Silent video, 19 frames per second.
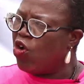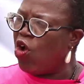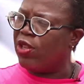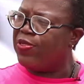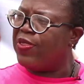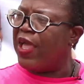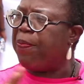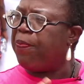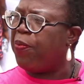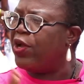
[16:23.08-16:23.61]

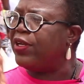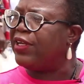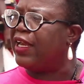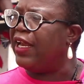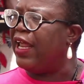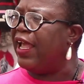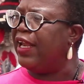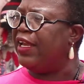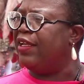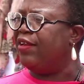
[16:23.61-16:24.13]
got that point
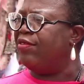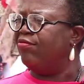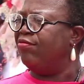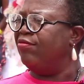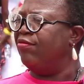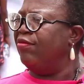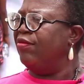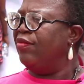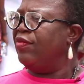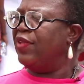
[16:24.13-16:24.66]
clearly,
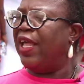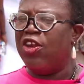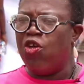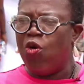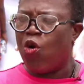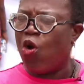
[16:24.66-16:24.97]
that no